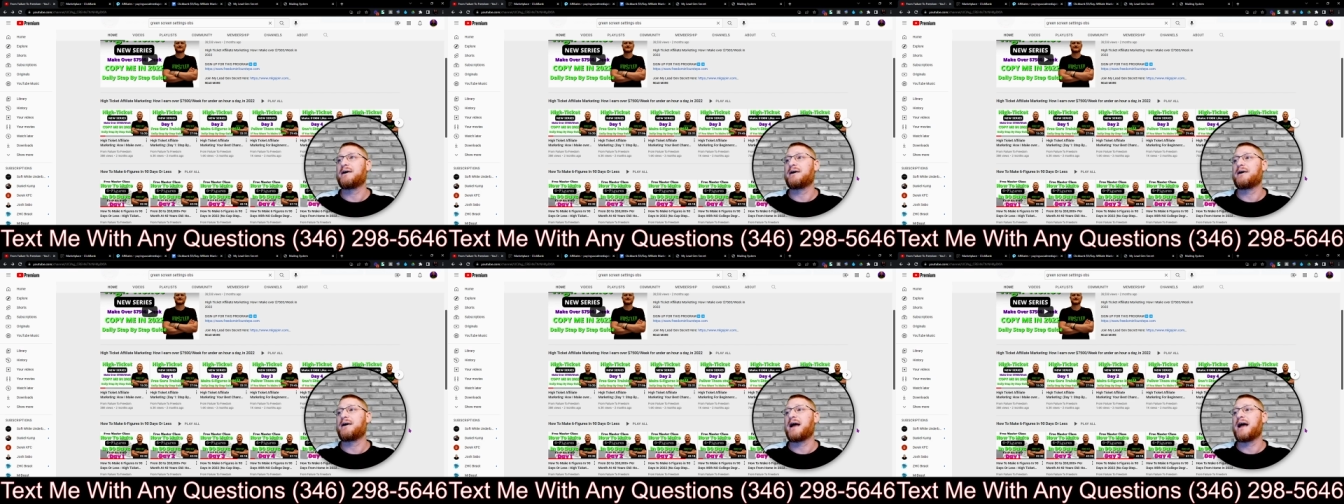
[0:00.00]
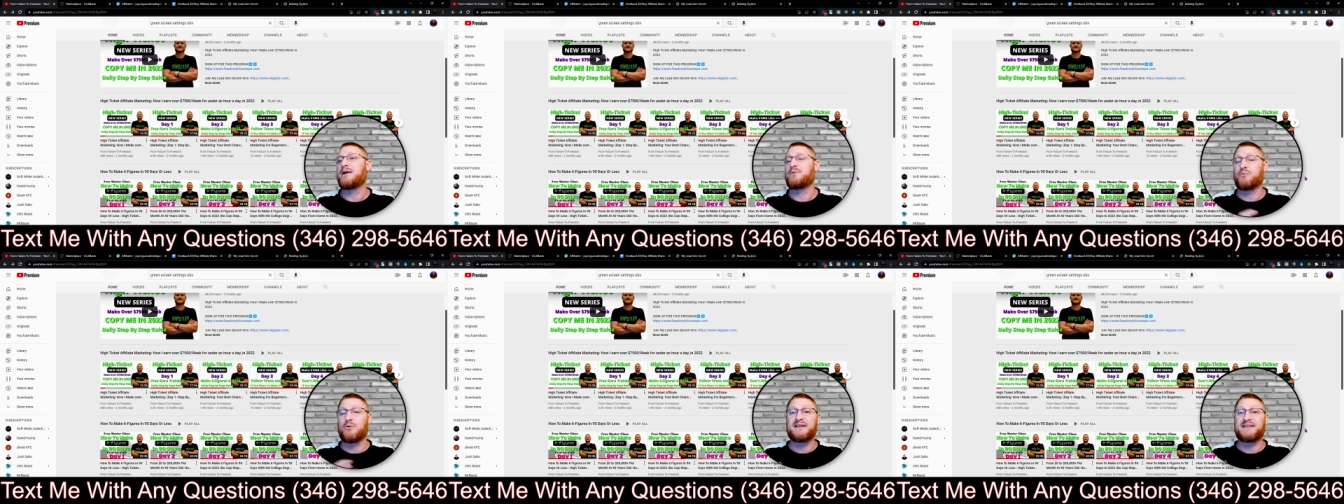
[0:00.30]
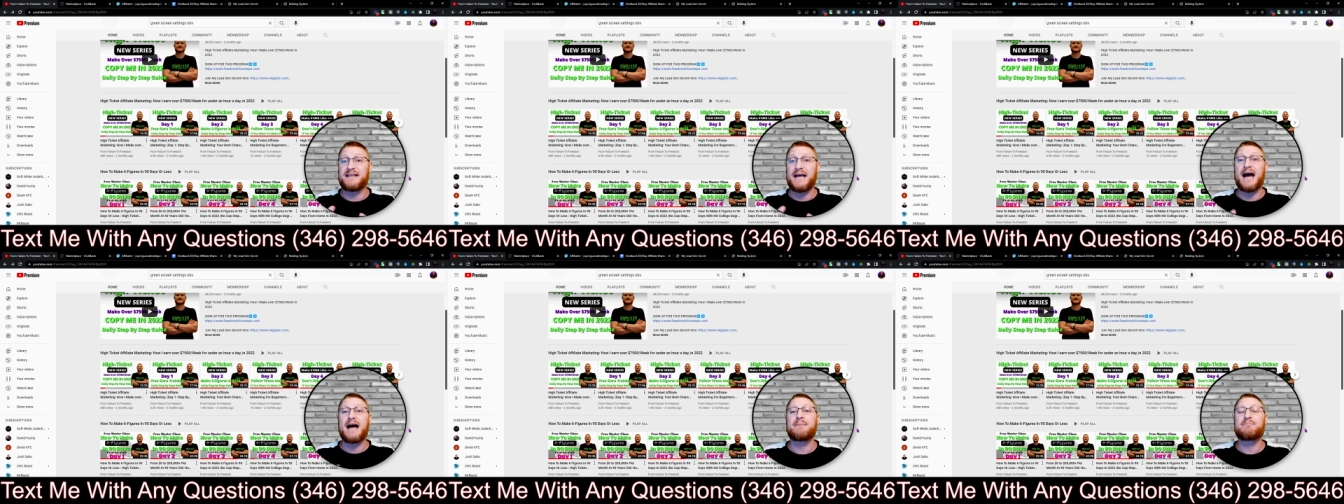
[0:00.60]
And what
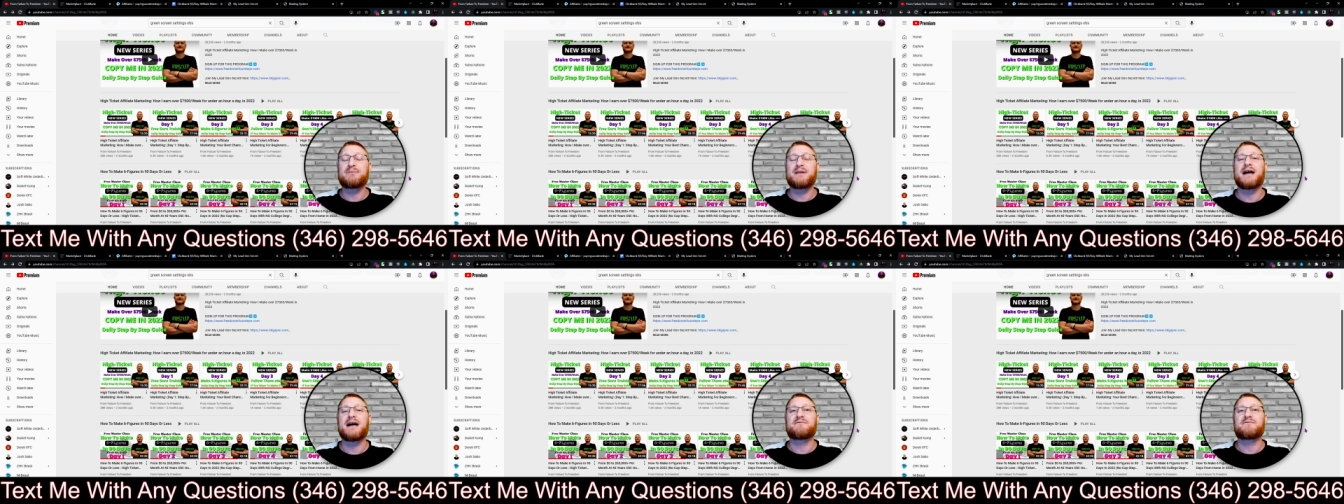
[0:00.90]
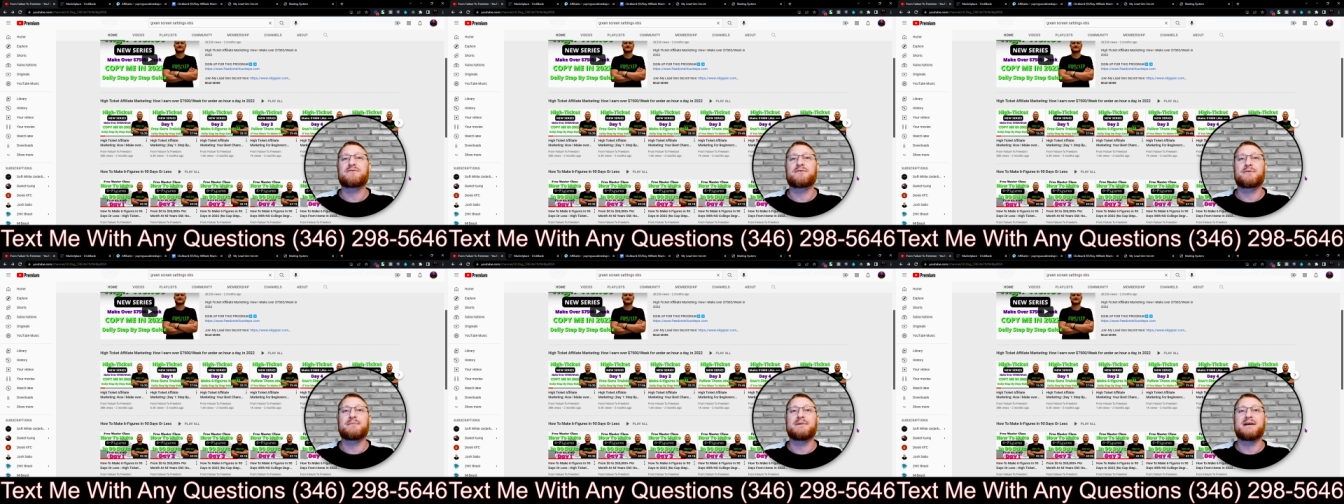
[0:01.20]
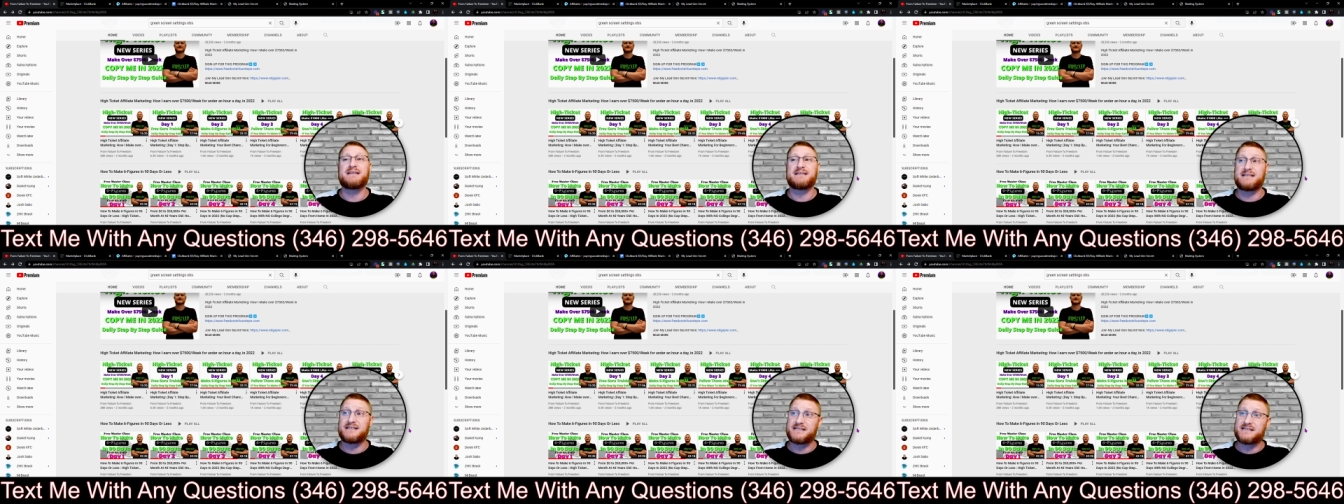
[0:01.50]
that platform
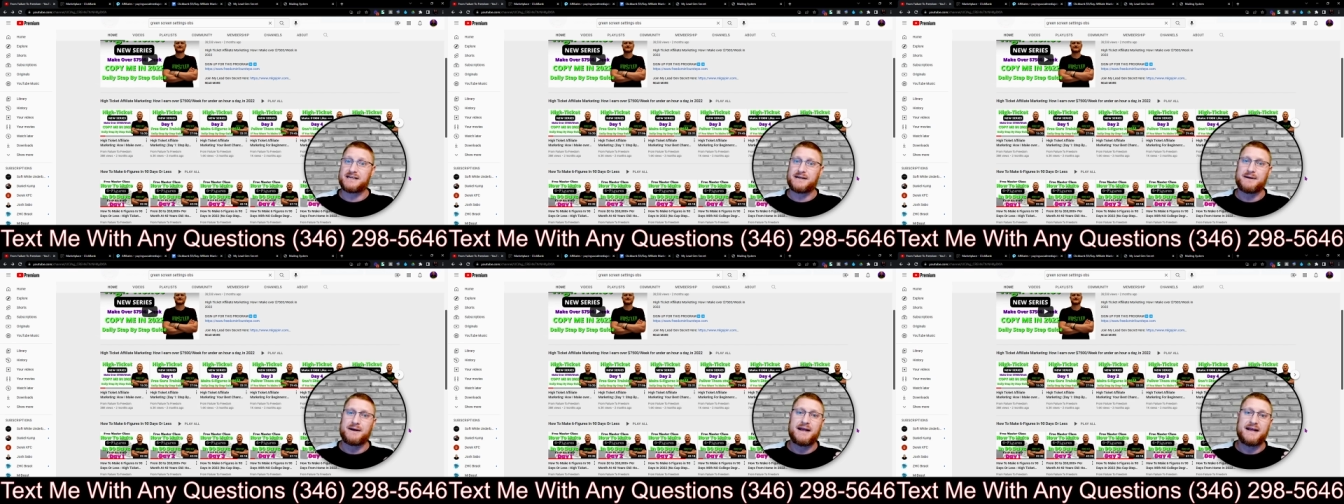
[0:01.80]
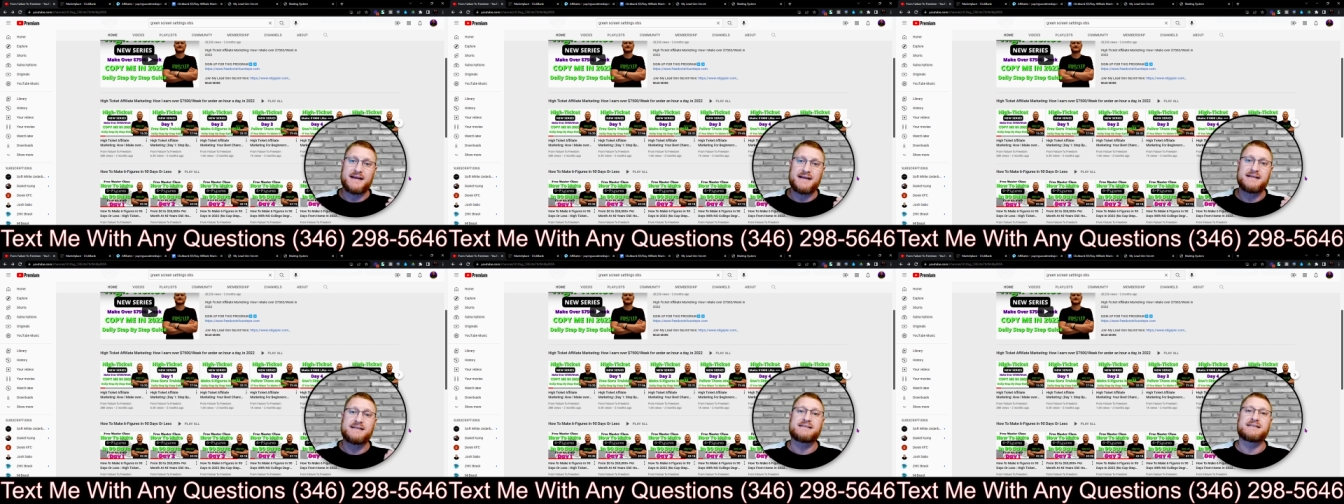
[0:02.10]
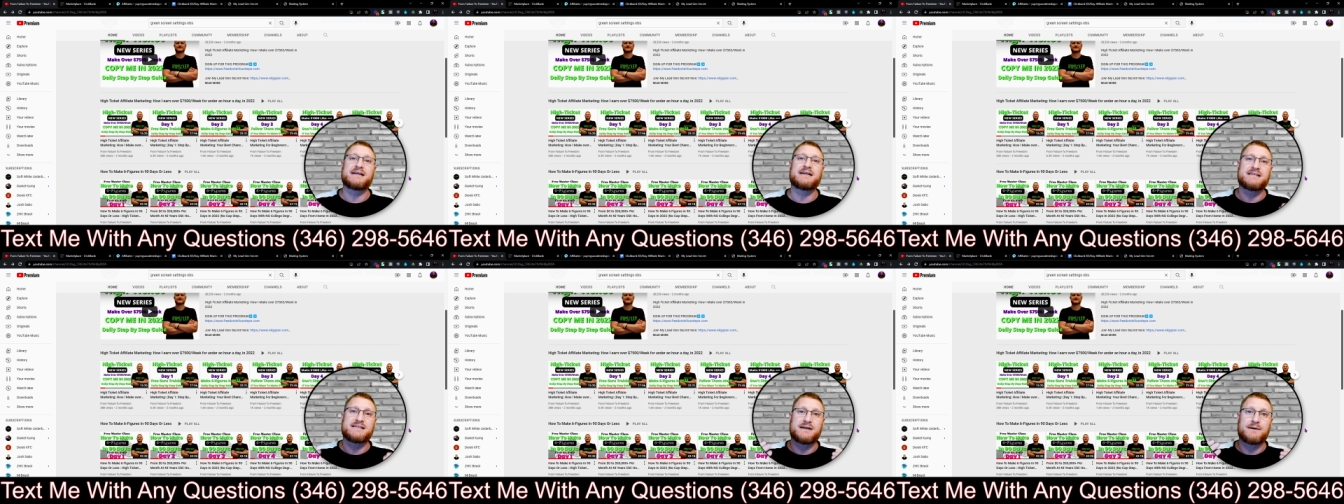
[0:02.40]
is
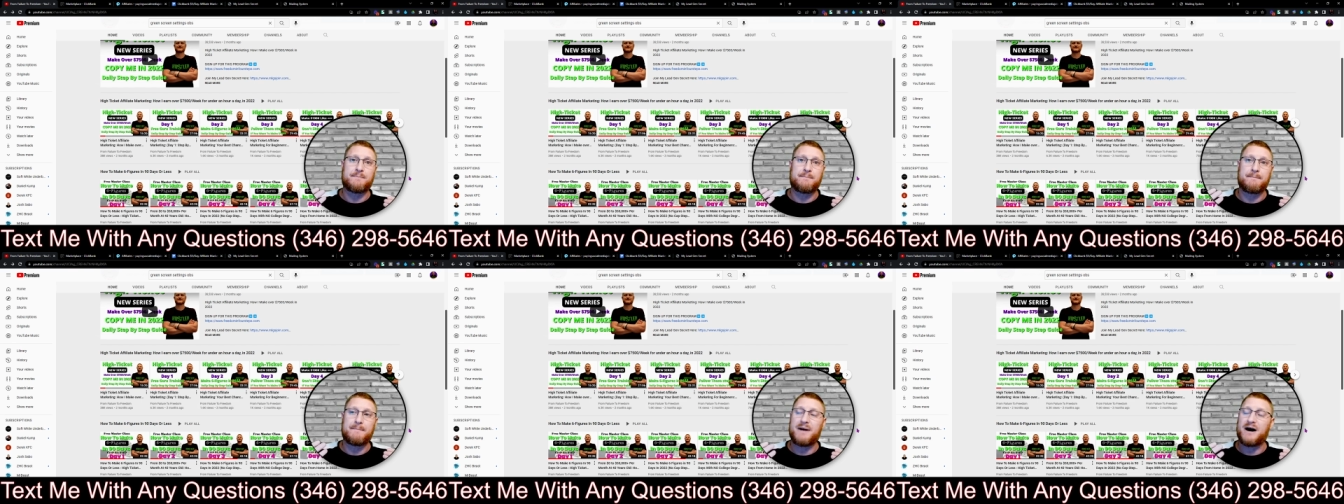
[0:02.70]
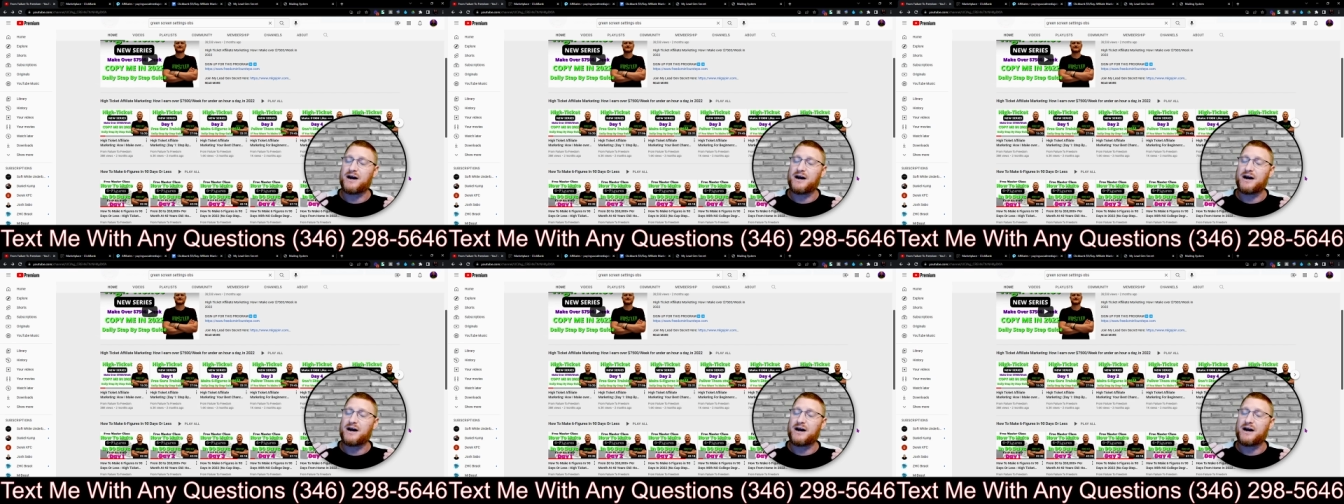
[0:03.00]
an